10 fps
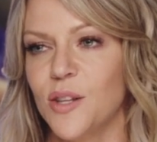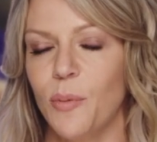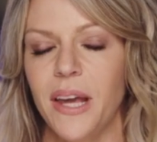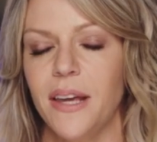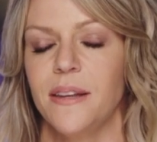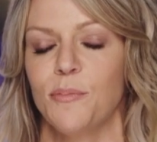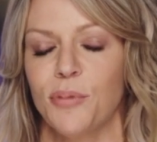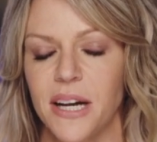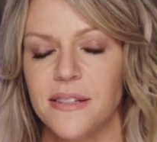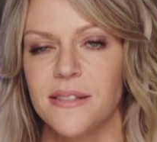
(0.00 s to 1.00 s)
The way he
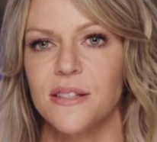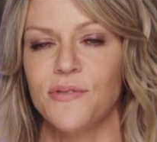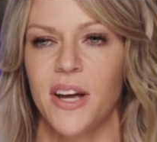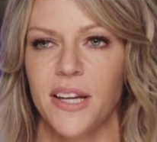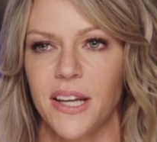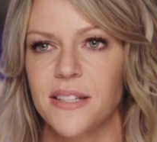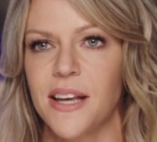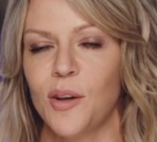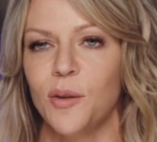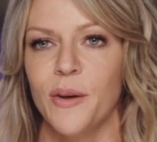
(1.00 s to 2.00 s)
practices finding his
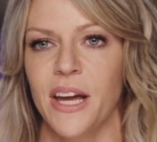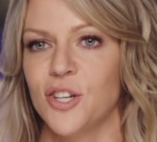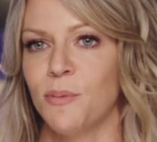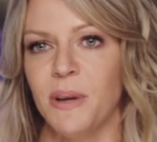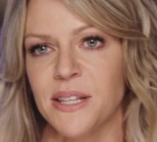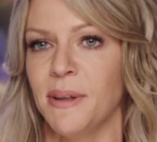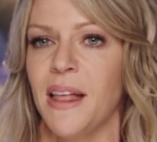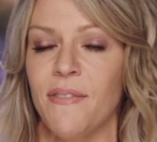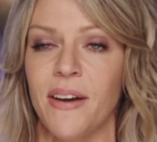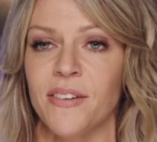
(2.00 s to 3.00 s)
echolocation makes me
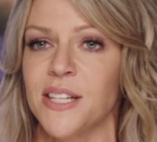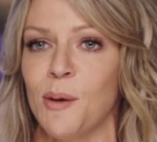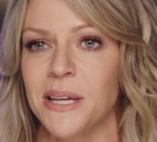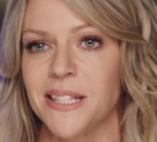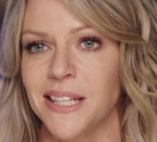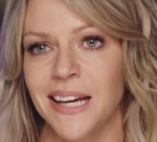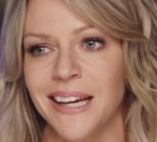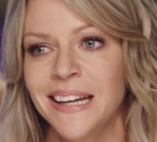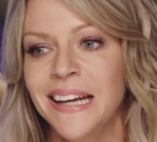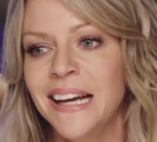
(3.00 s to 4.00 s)
laugh every time I see it.